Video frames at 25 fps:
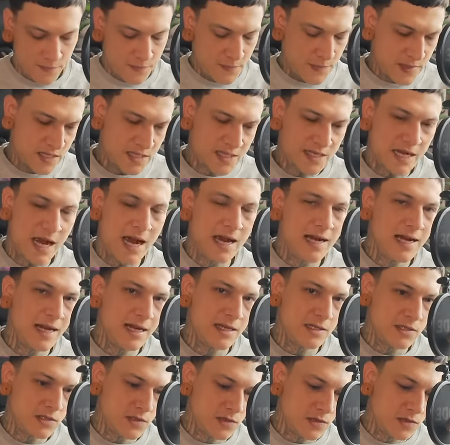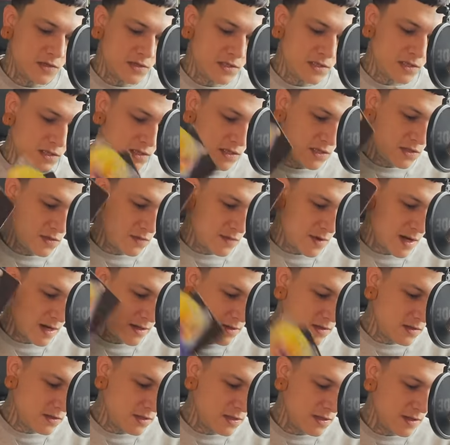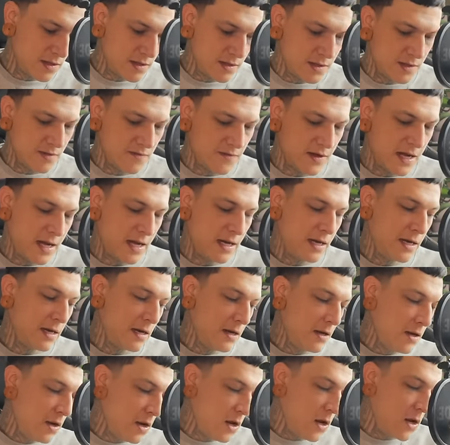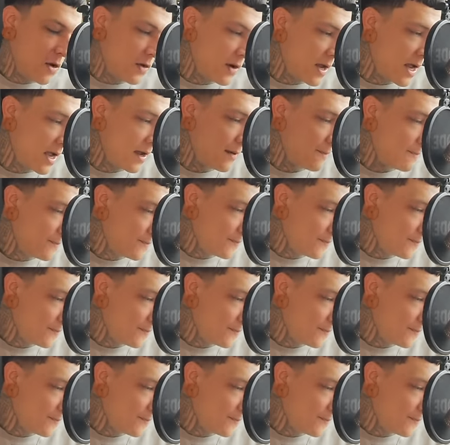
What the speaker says: Sky Dancers, surrender to the divine. Okay.